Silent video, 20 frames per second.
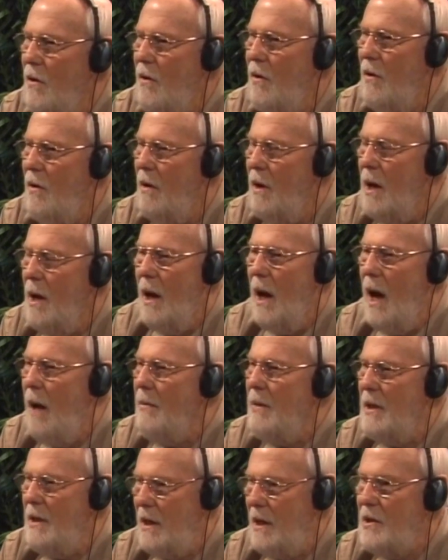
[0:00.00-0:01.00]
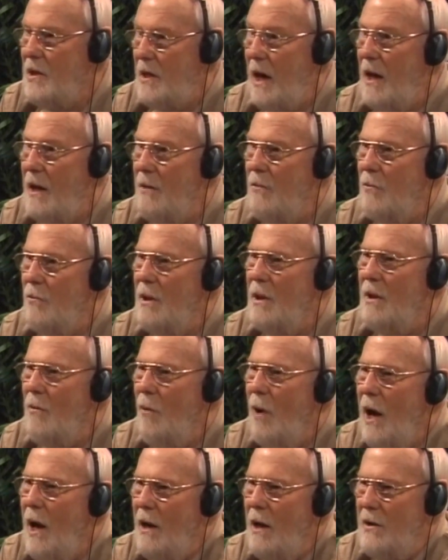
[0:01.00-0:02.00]
it's getting really
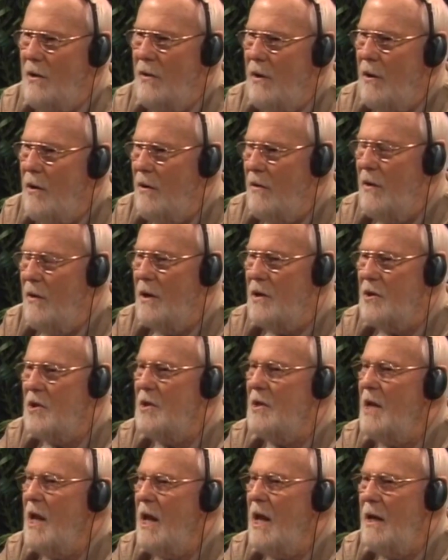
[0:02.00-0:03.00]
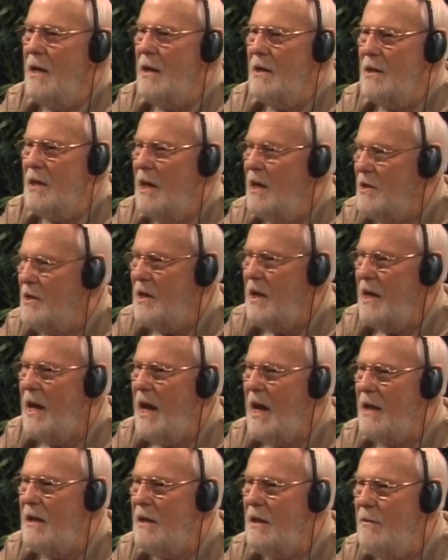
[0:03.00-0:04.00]
wild in there, and the snake is hissing
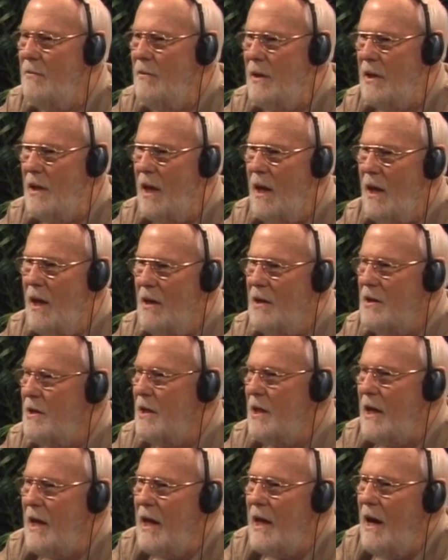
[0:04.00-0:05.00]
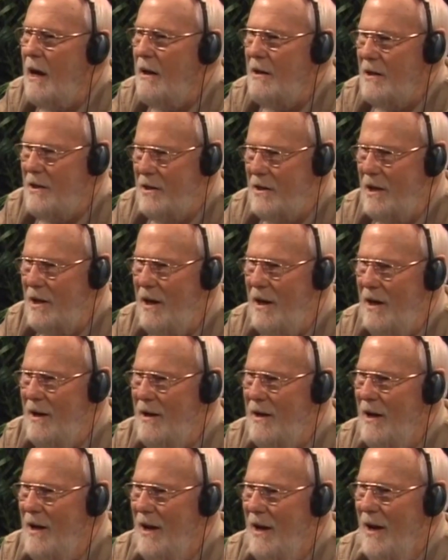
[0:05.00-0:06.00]
at them and sticking out its
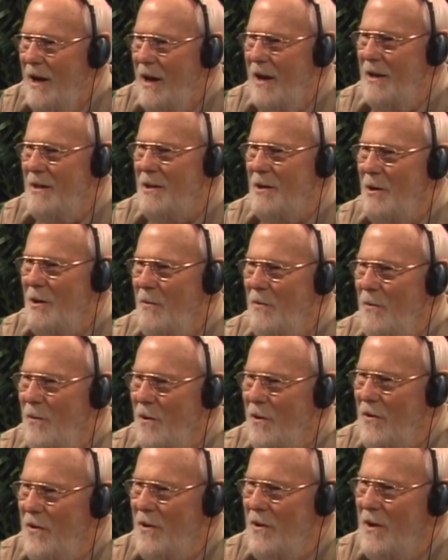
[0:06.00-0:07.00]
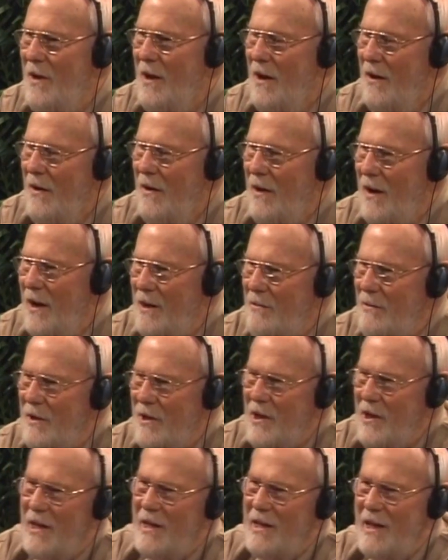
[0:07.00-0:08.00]
tongue and so forth. And the husband
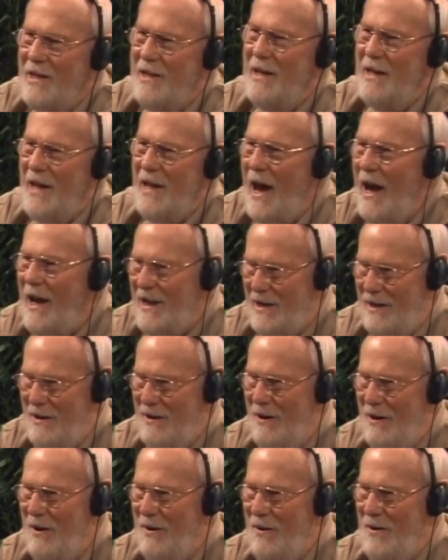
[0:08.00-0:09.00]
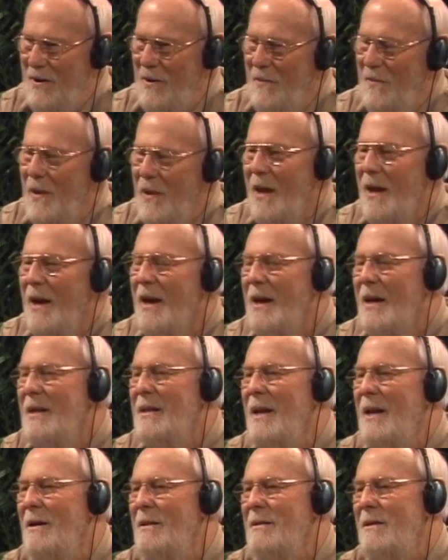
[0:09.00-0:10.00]
says, let's get out of here.
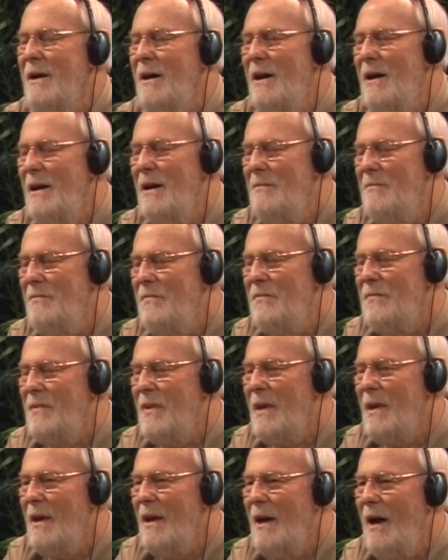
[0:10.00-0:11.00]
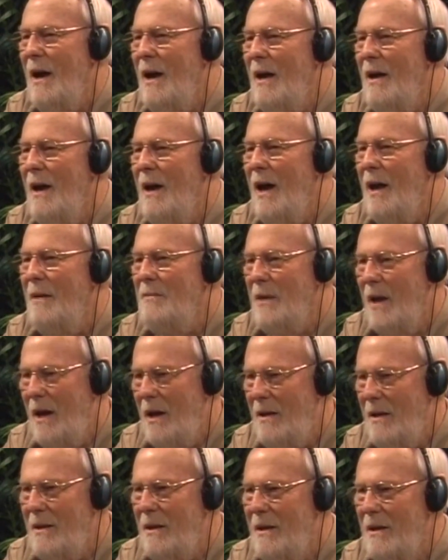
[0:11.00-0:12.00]
Now, Tom, I'm not